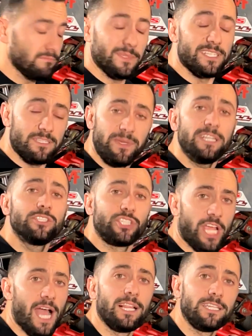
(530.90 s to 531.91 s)
It's been
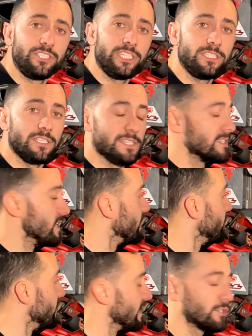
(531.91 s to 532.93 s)
challenging to design
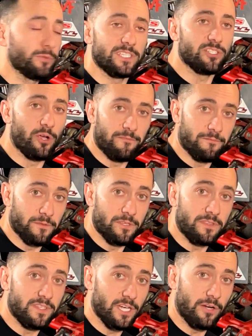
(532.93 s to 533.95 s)
the electric start for the
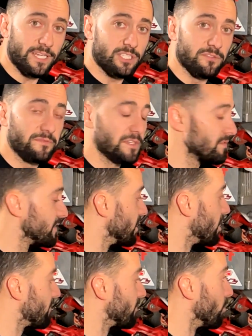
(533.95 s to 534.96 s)

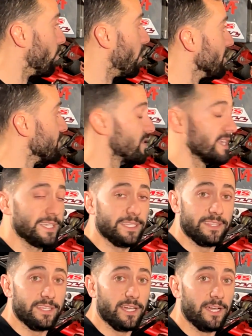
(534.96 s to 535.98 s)
trx250r. For one thing,
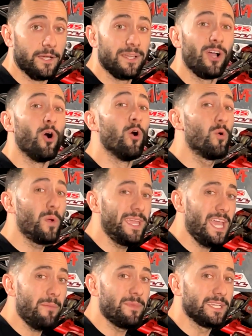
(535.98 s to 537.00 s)
the
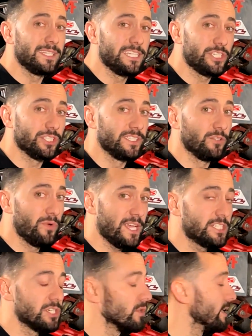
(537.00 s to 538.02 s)
OEM ignition, the
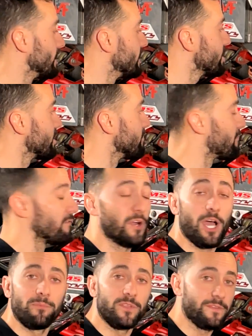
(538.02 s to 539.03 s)
original ignition
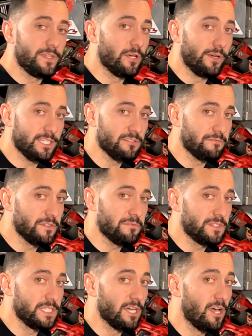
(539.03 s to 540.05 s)
from the
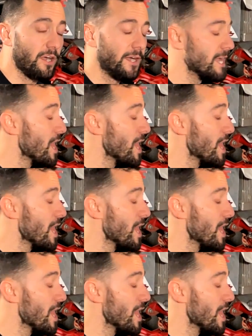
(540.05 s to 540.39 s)
trx250r,